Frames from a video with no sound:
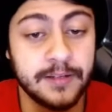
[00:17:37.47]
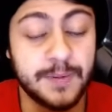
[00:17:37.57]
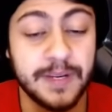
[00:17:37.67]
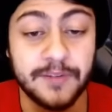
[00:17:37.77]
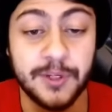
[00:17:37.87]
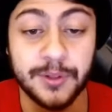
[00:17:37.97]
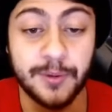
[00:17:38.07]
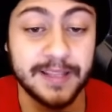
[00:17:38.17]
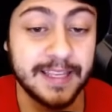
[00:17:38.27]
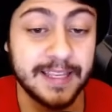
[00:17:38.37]
Speaking of doing the
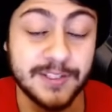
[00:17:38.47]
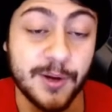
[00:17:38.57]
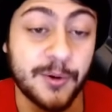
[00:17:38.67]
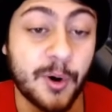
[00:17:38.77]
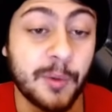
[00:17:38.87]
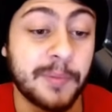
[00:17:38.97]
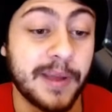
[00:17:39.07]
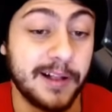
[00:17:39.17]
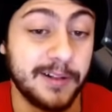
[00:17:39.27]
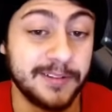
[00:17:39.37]
right things, though, Norman
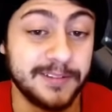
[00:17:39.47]
Powell.